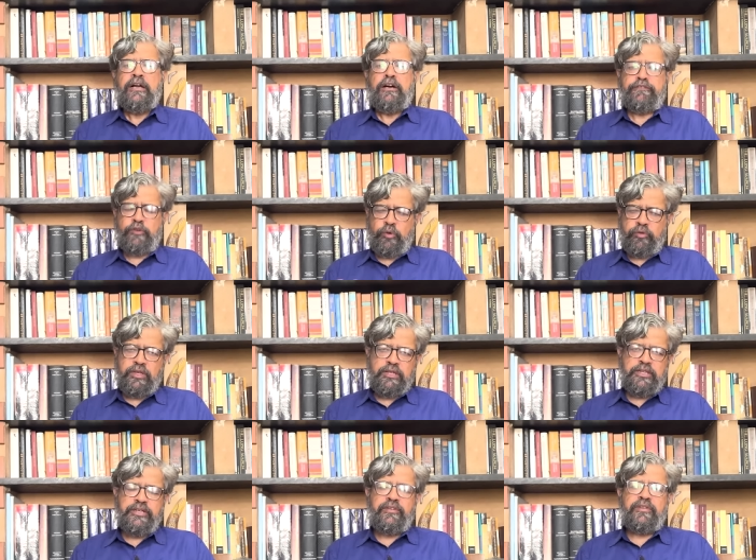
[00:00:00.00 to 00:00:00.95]
Of course, the
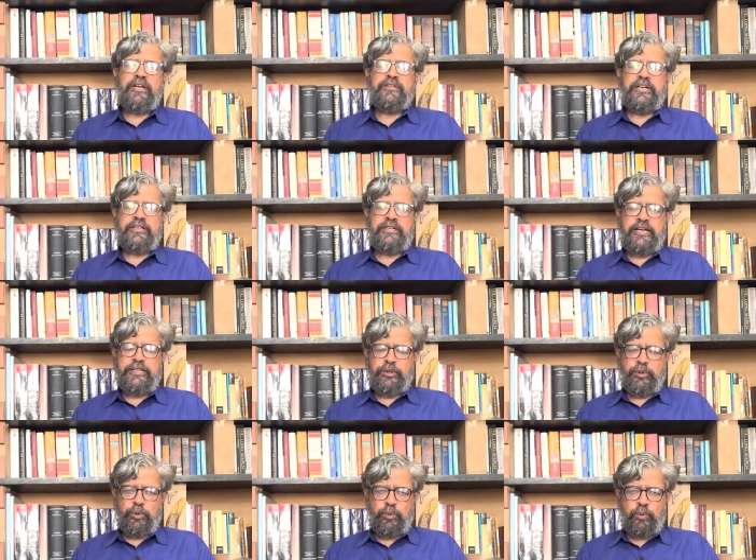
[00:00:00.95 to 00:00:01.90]
other is that they're trying to
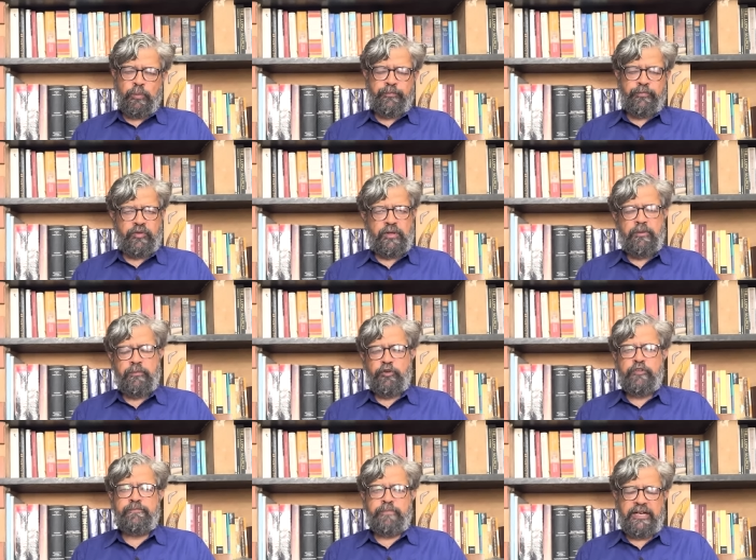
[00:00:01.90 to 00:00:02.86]
do some
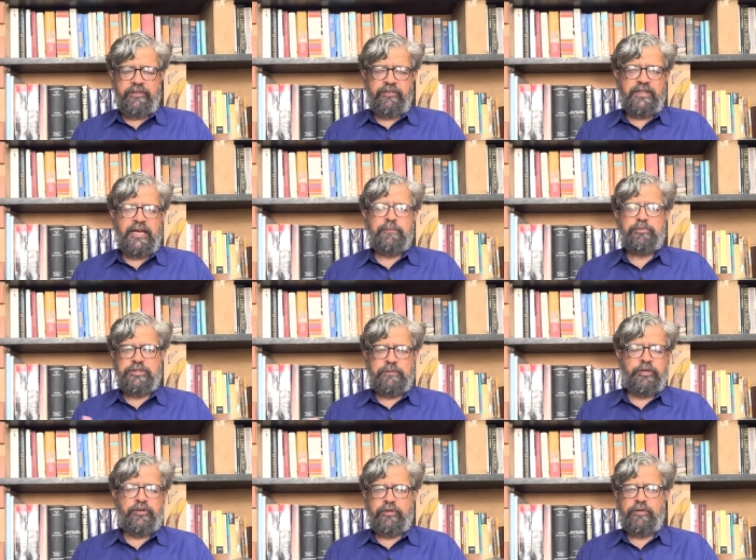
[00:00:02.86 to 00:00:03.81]
amount of price capture
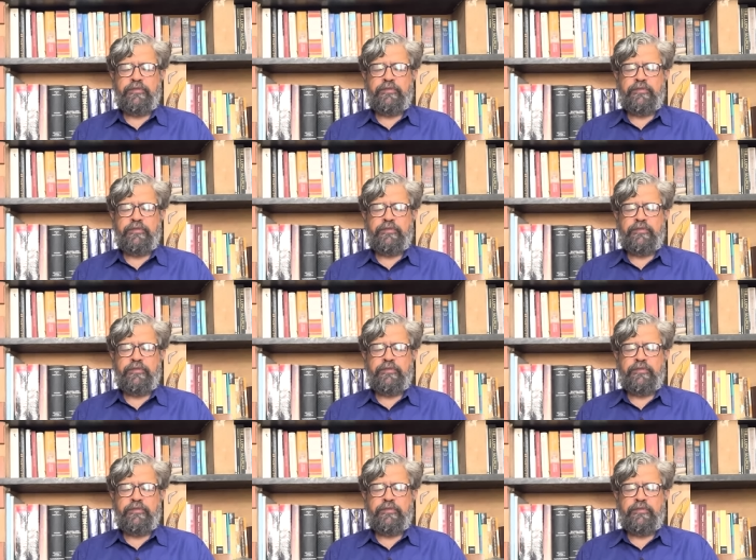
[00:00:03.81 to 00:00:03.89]
because of